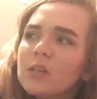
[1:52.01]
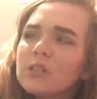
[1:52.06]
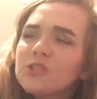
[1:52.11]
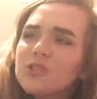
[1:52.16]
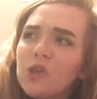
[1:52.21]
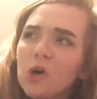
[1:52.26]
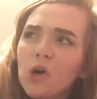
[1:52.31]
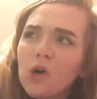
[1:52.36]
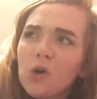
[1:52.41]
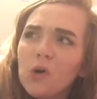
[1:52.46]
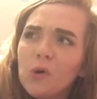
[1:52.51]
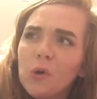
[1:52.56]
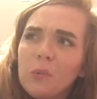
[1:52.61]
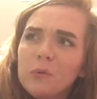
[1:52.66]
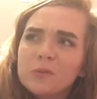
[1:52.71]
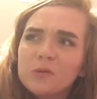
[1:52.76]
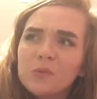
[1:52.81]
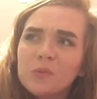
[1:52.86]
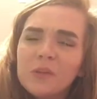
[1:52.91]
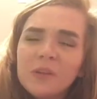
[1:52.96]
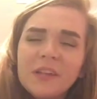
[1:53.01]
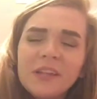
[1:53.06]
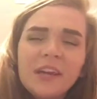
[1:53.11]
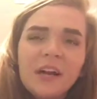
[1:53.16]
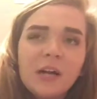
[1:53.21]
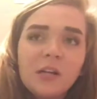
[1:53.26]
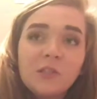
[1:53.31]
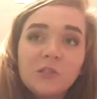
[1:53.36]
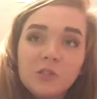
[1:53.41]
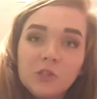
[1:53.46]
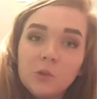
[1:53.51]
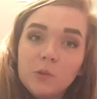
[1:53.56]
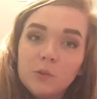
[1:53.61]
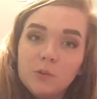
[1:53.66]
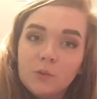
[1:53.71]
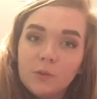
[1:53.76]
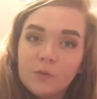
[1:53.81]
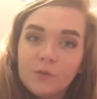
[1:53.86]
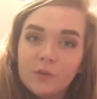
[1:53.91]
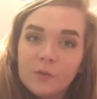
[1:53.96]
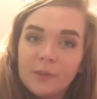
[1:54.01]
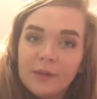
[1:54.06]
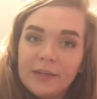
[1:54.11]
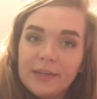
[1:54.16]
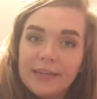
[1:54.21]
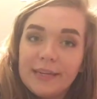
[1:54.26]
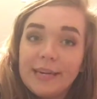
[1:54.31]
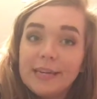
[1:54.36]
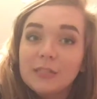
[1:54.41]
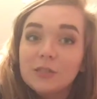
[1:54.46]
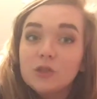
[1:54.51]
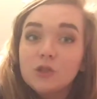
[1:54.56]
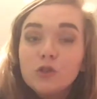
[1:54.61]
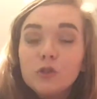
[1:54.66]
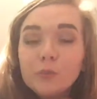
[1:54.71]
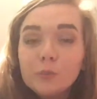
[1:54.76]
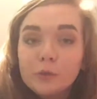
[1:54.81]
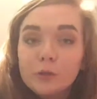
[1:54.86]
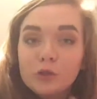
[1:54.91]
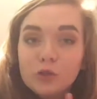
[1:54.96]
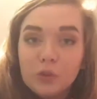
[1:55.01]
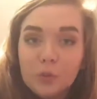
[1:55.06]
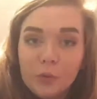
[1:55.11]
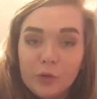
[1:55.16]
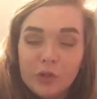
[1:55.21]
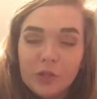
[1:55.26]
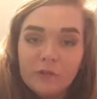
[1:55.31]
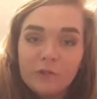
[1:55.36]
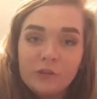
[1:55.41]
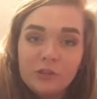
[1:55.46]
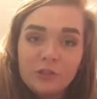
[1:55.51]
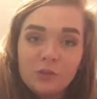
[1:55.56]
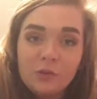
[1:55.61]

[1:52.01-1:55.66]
So it was really unusual for me to get super nervous